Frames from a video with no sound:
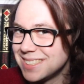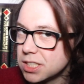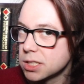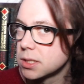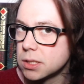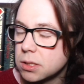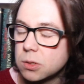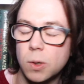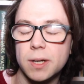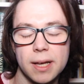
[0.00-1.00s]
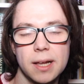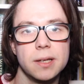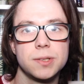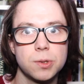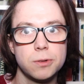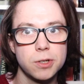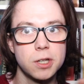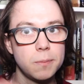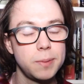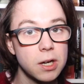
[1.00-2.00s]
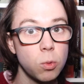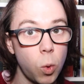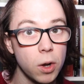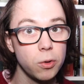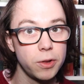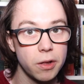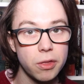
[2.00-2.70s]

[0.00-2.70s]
just doesn't quite nail it. So if you're going to pick one or the